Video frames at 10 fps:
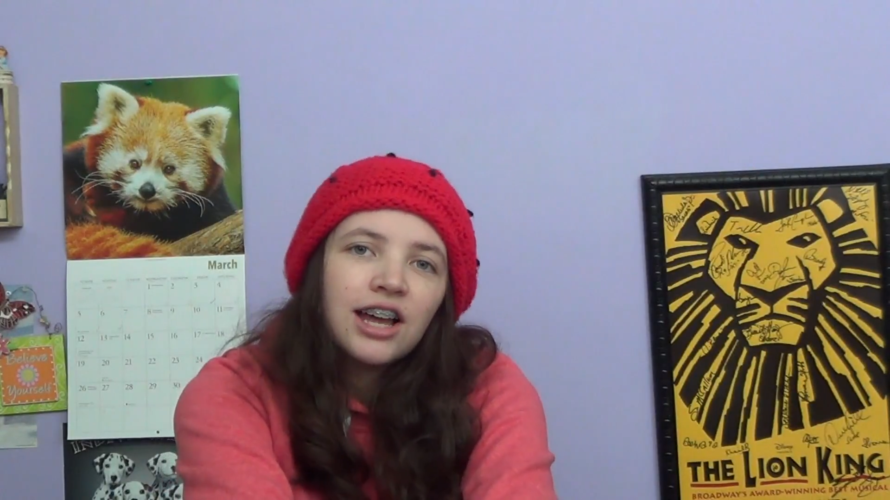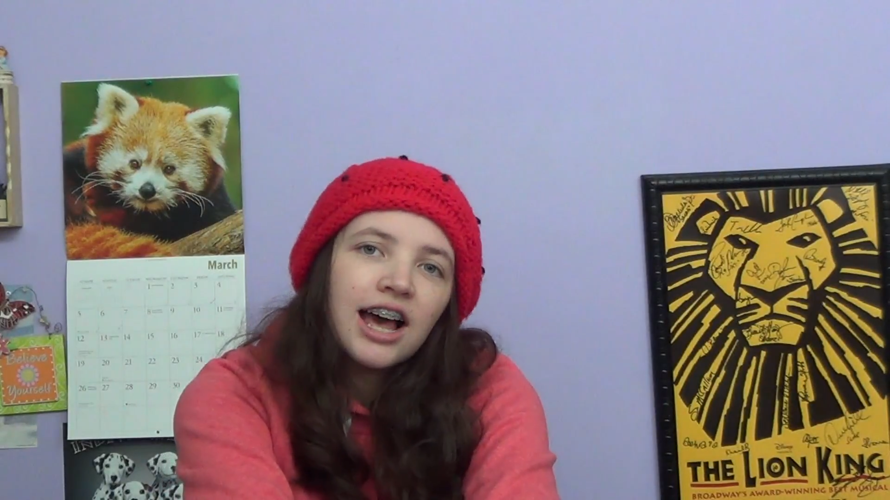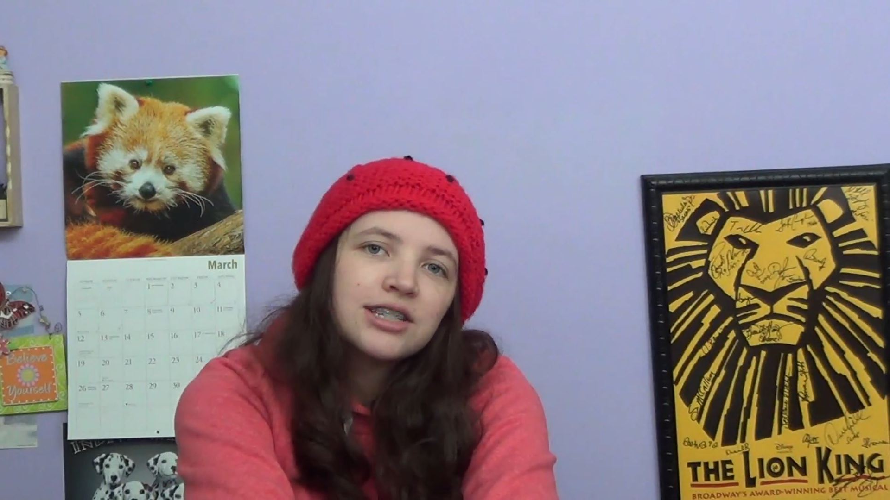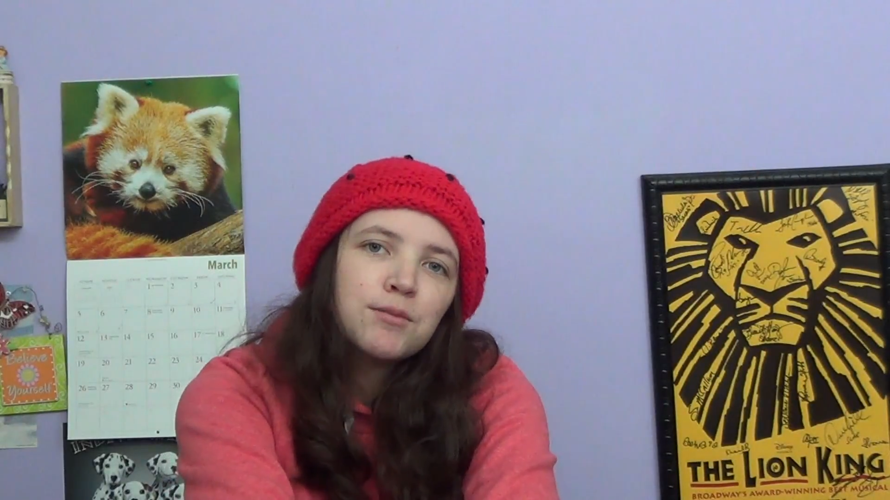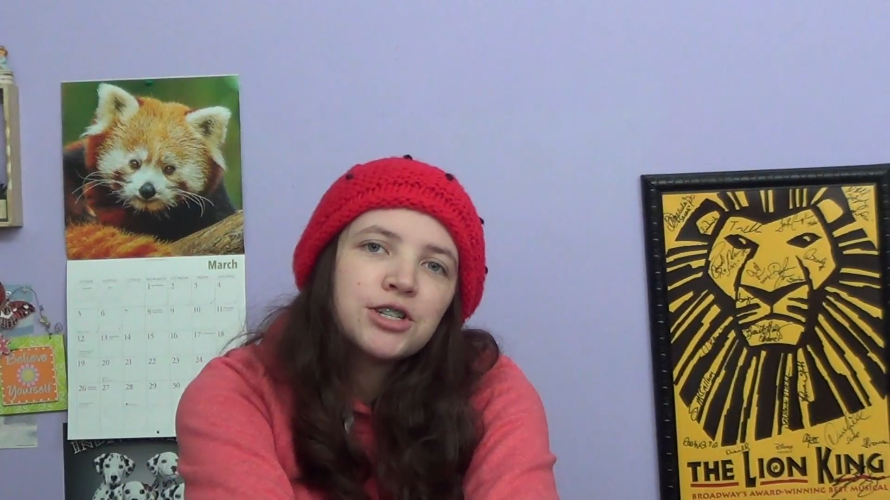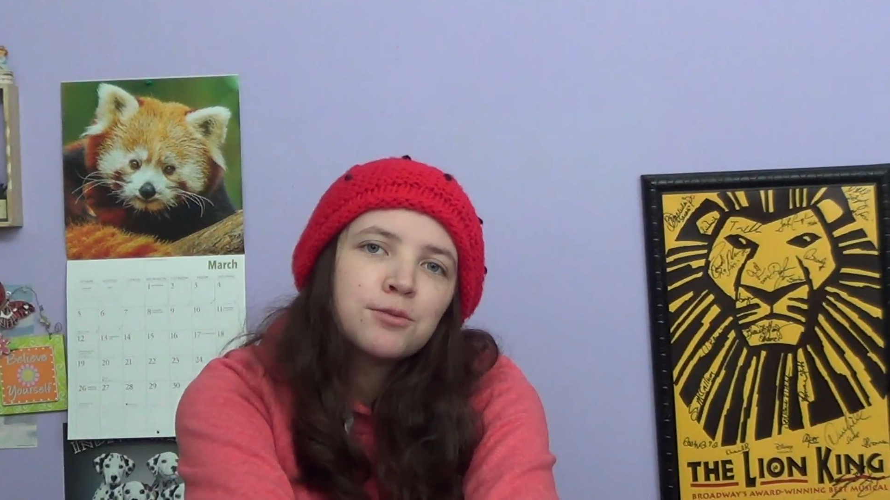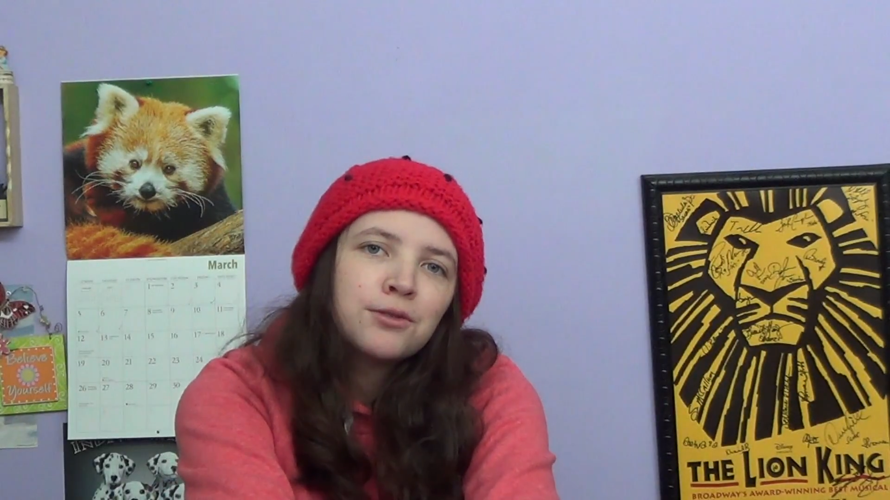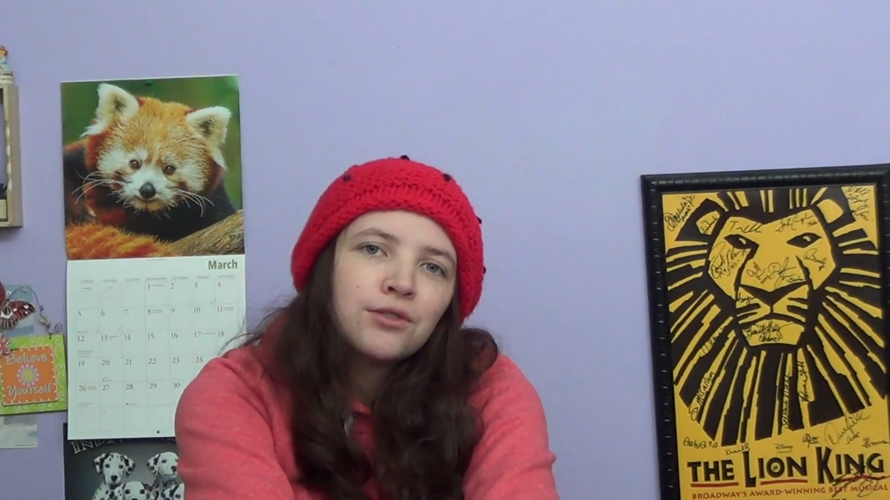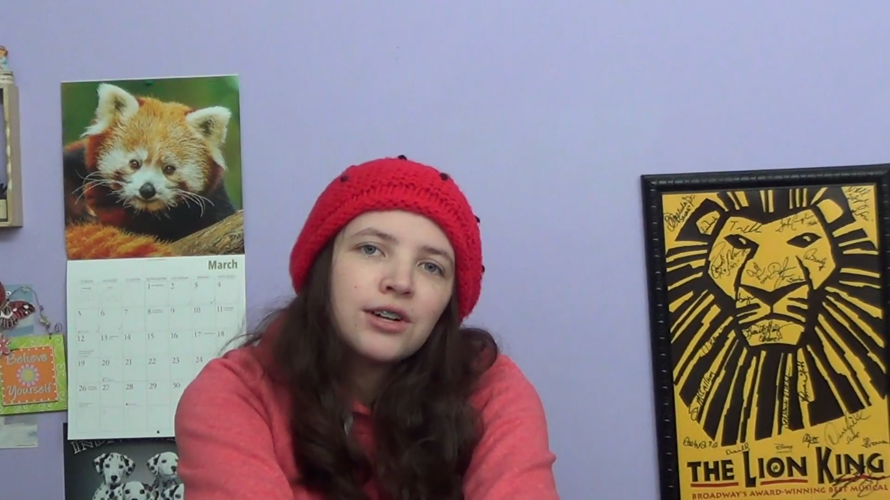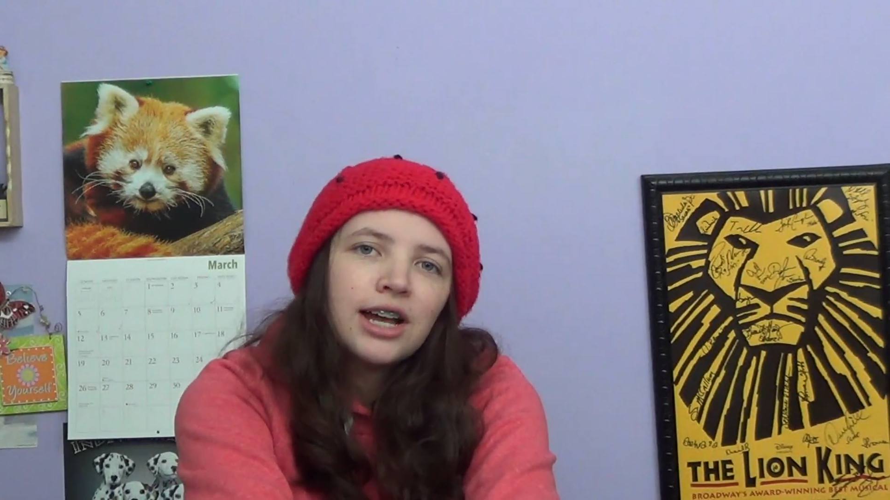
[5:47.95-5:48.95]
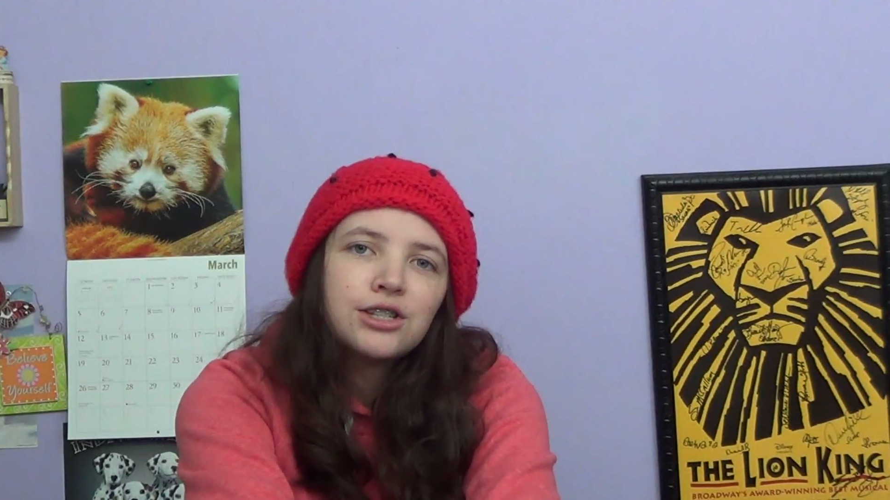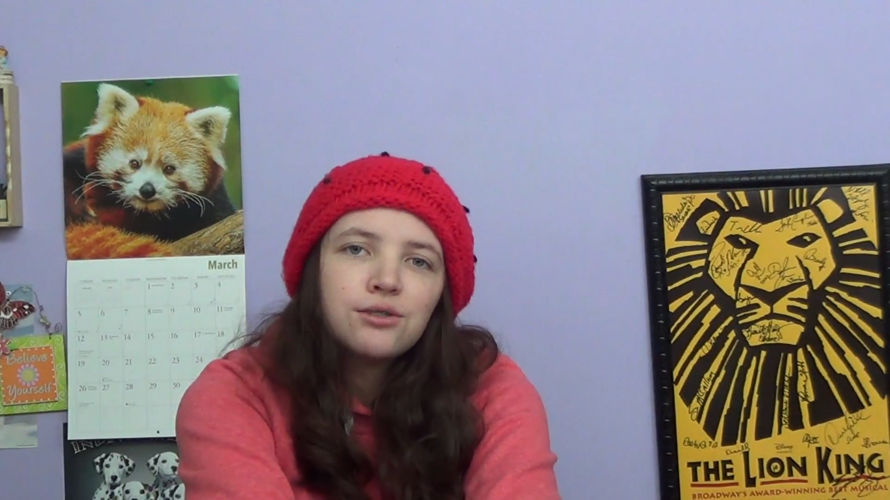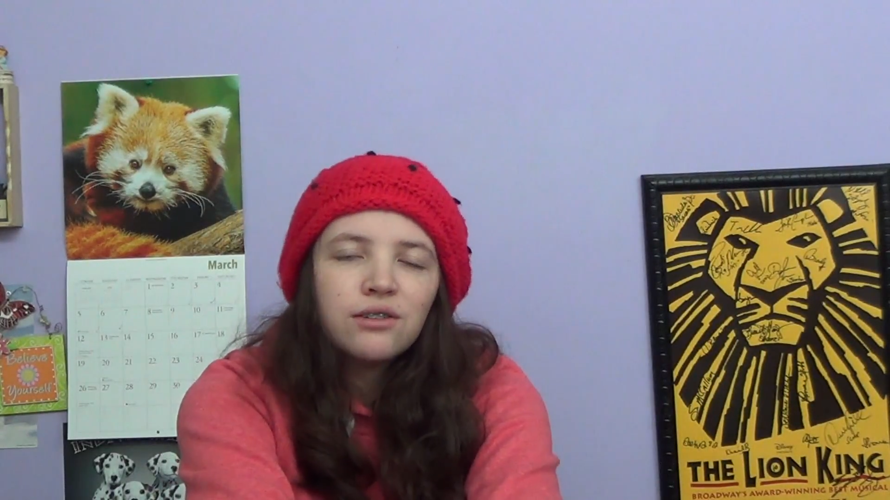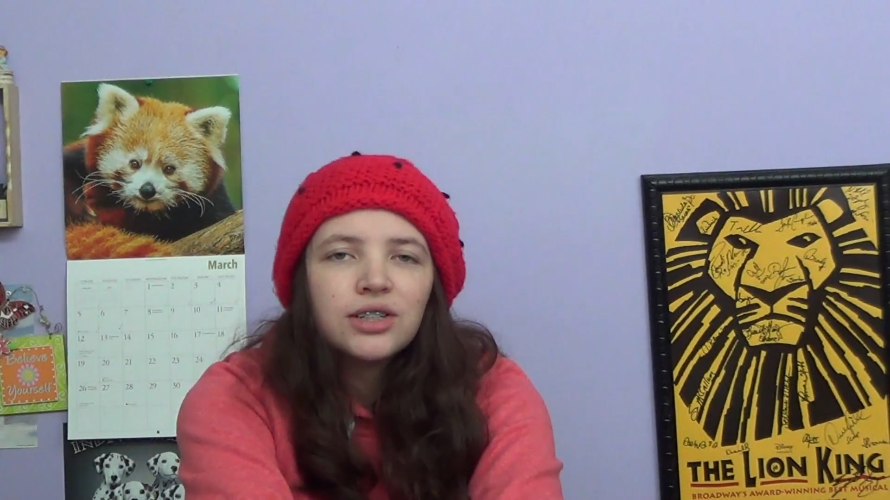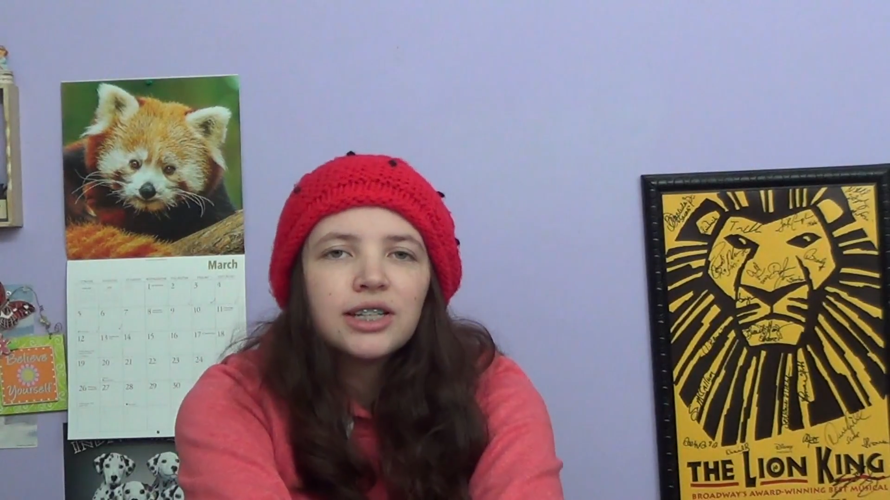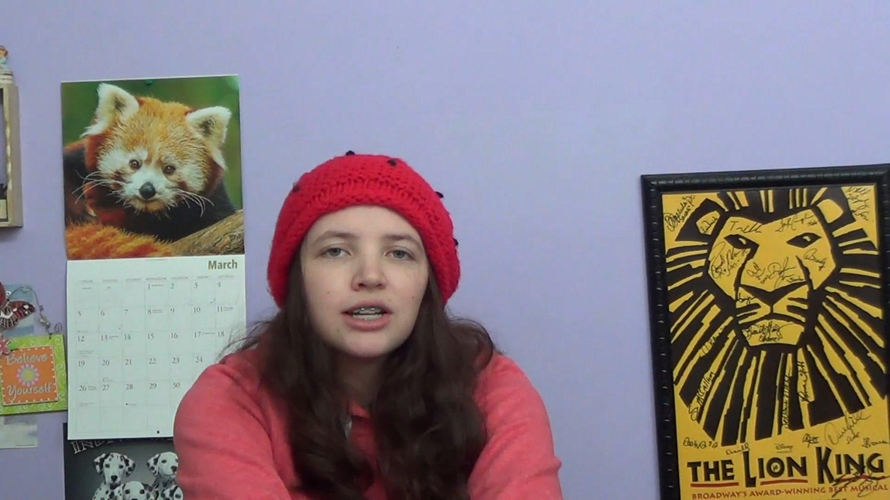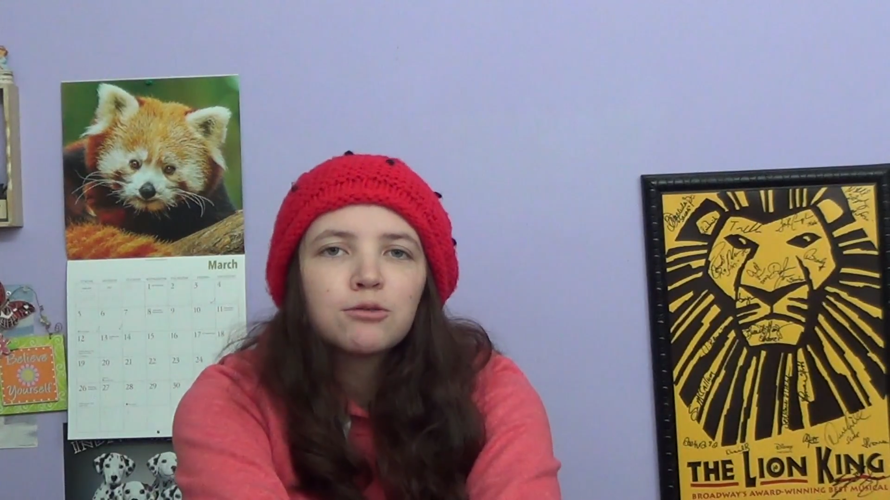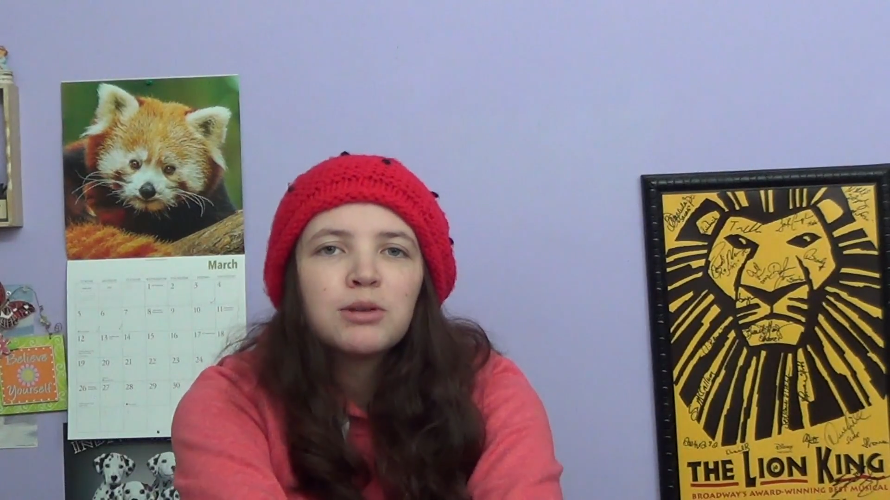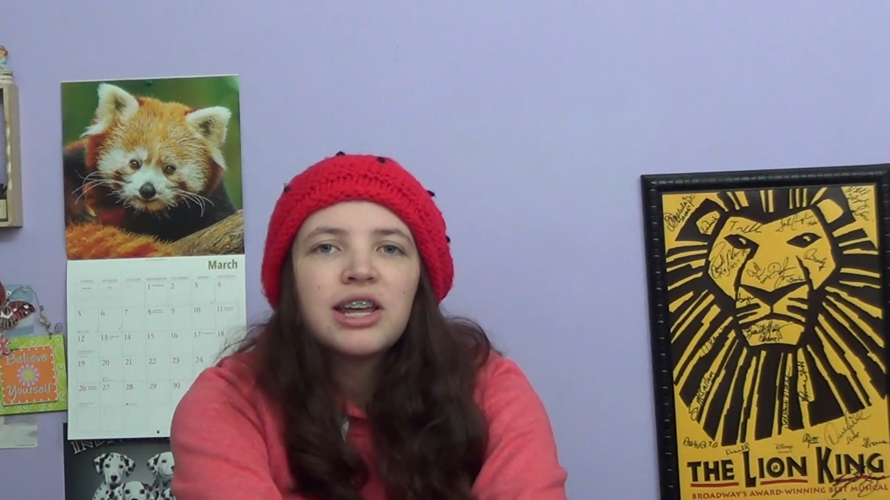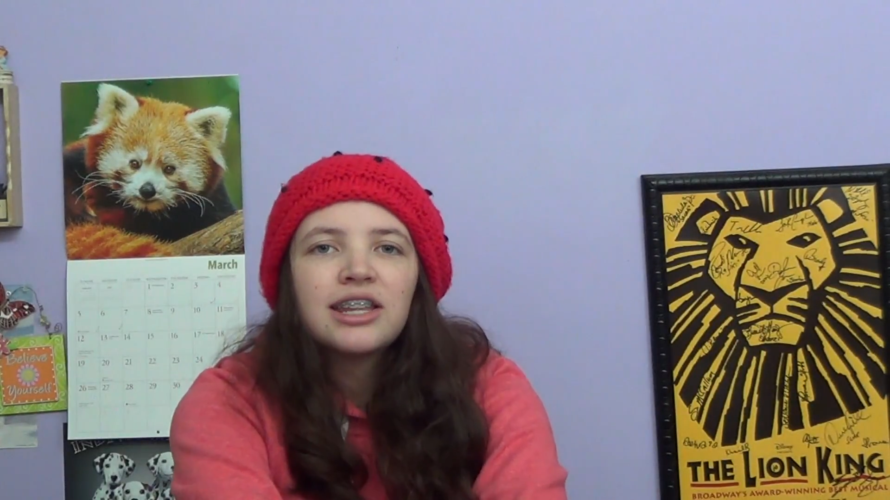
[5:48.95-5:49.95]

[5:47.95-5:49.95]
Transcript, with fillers: as I mentioned before, I do have an announcement,